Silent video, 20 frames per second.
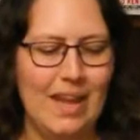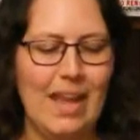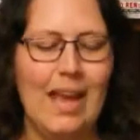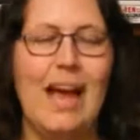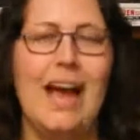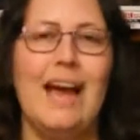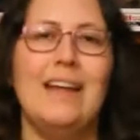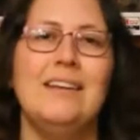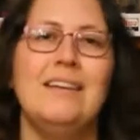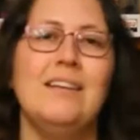
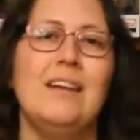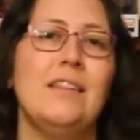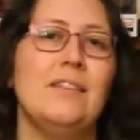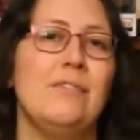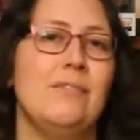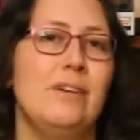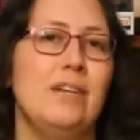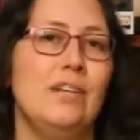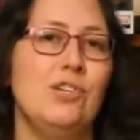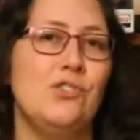And
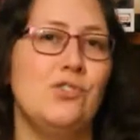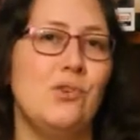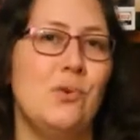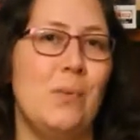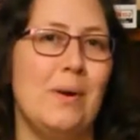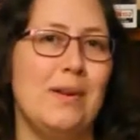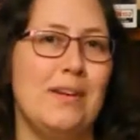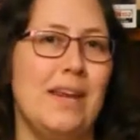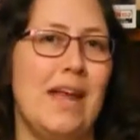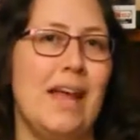another really short
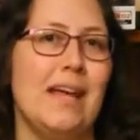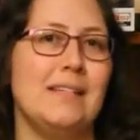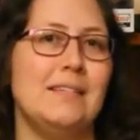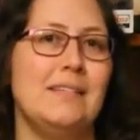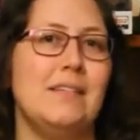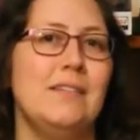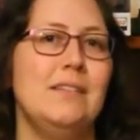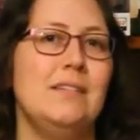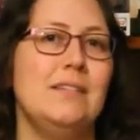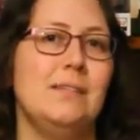one
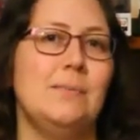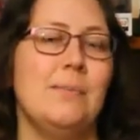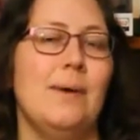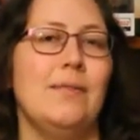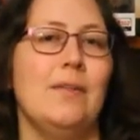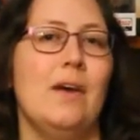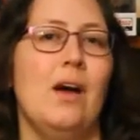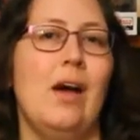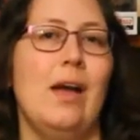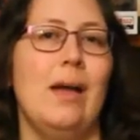next, and this is
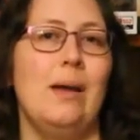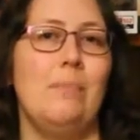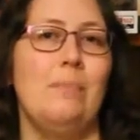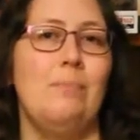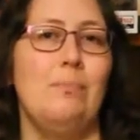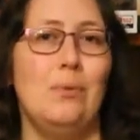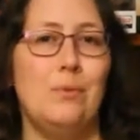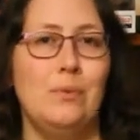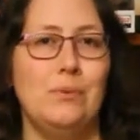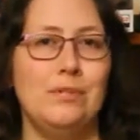one that I
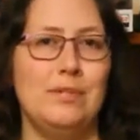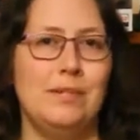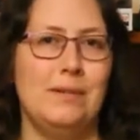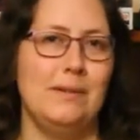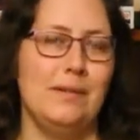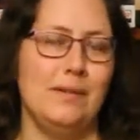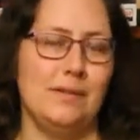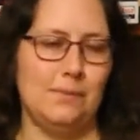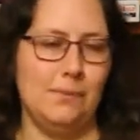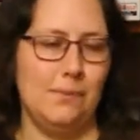bought
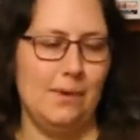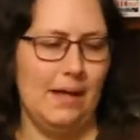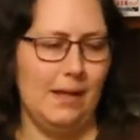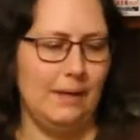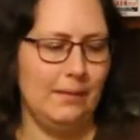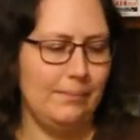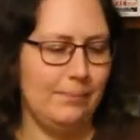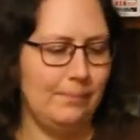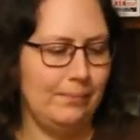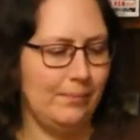as
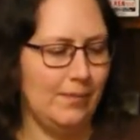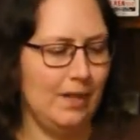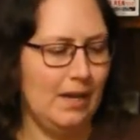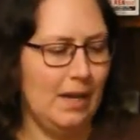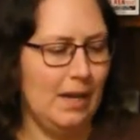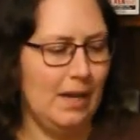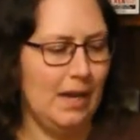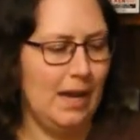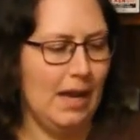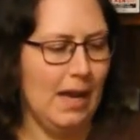well,
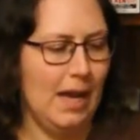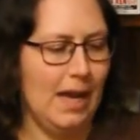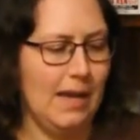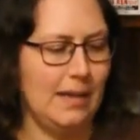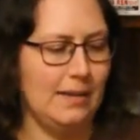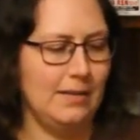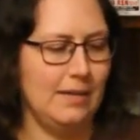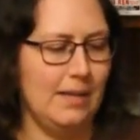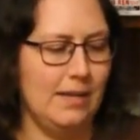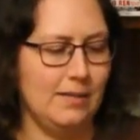
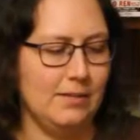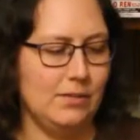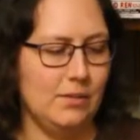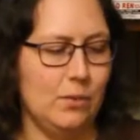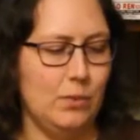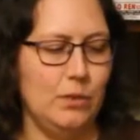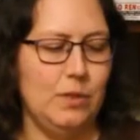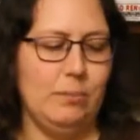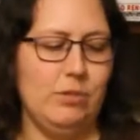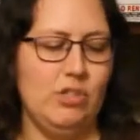and it's
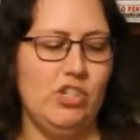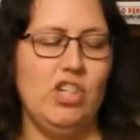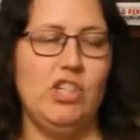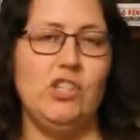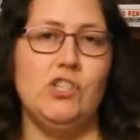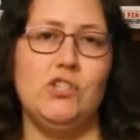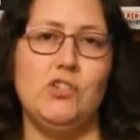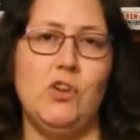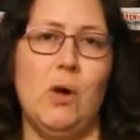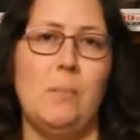called The Machine
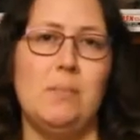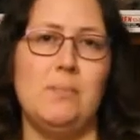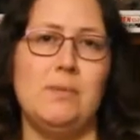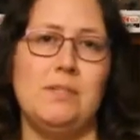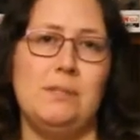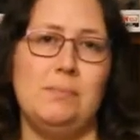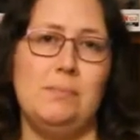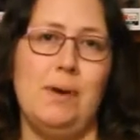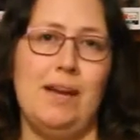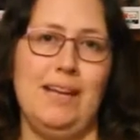
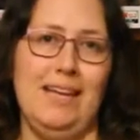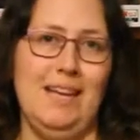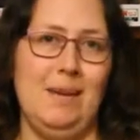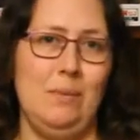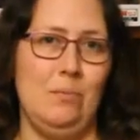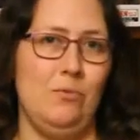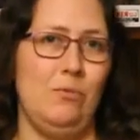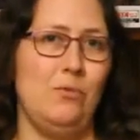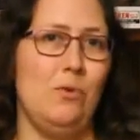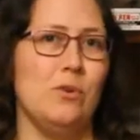Stops by
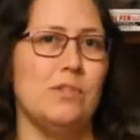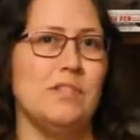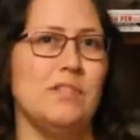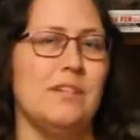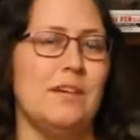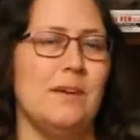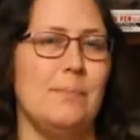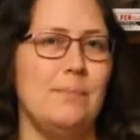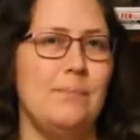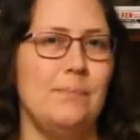Ian
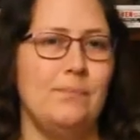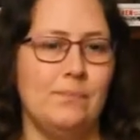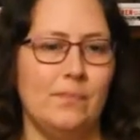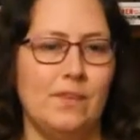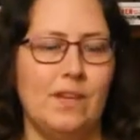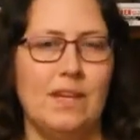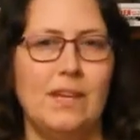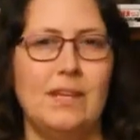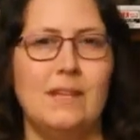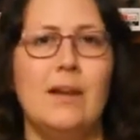Forster.
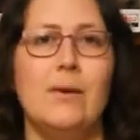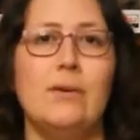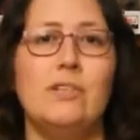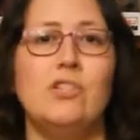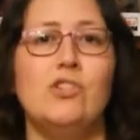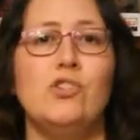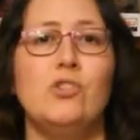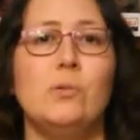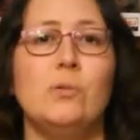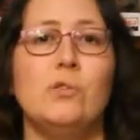Now
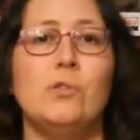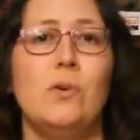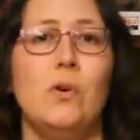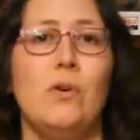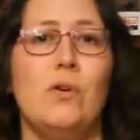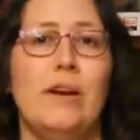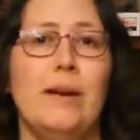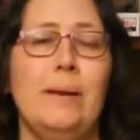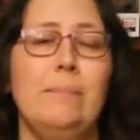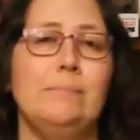it's a short
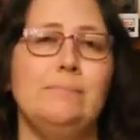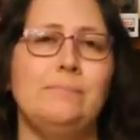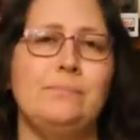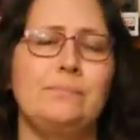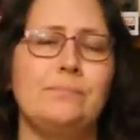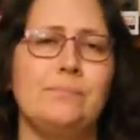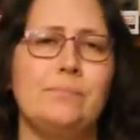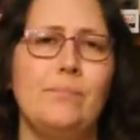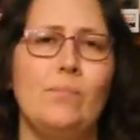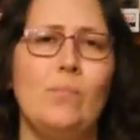story.
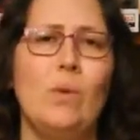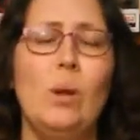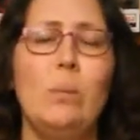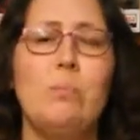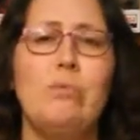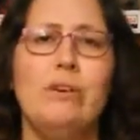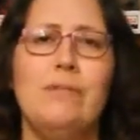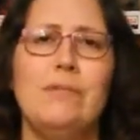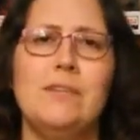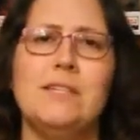
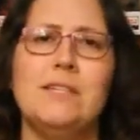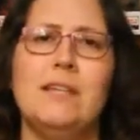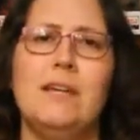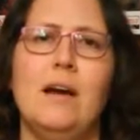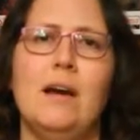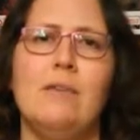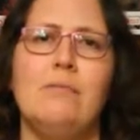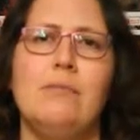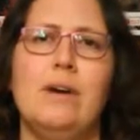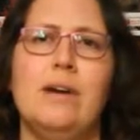Previously
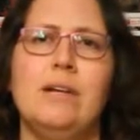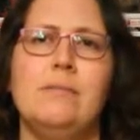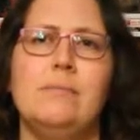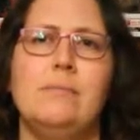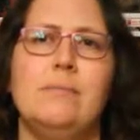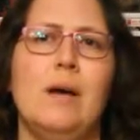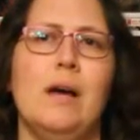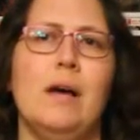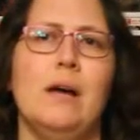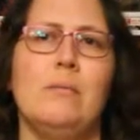I've read
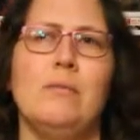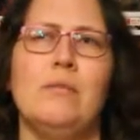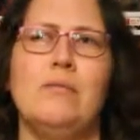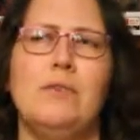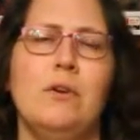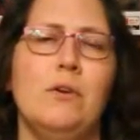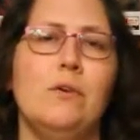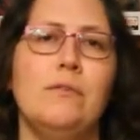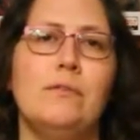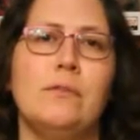a
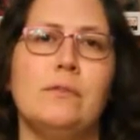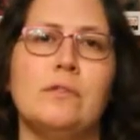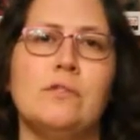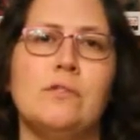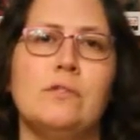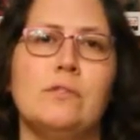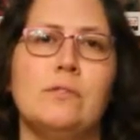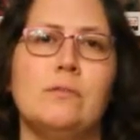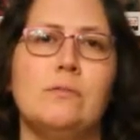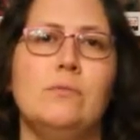few of
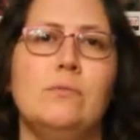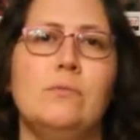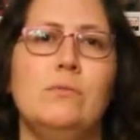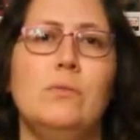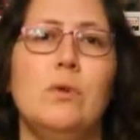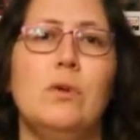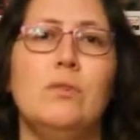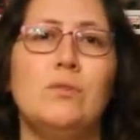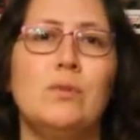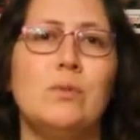Forster's
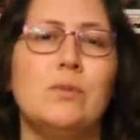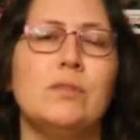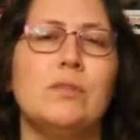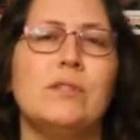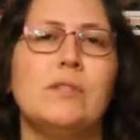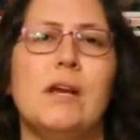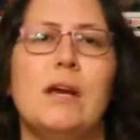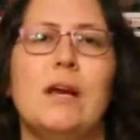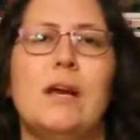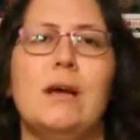
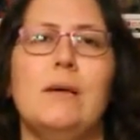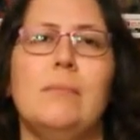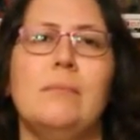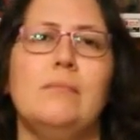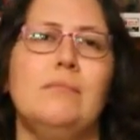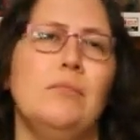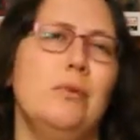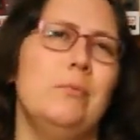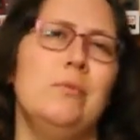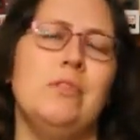novels,
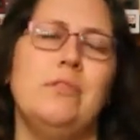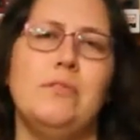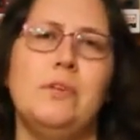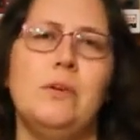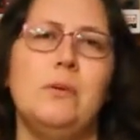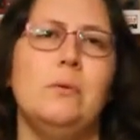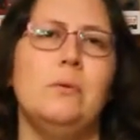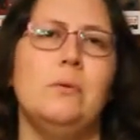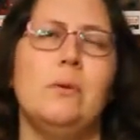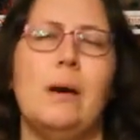Room with a
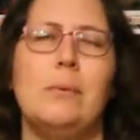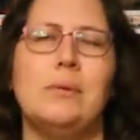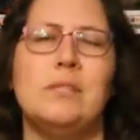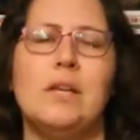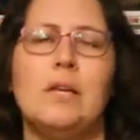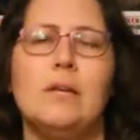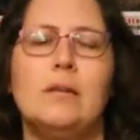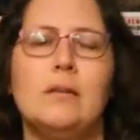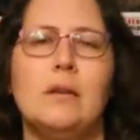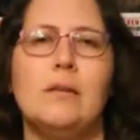View, Howards
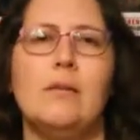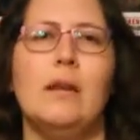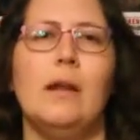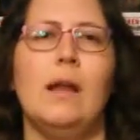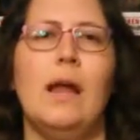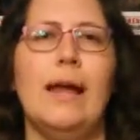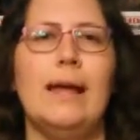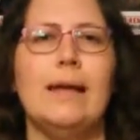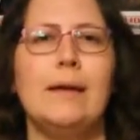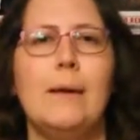End and the
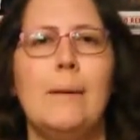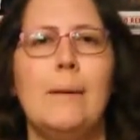like.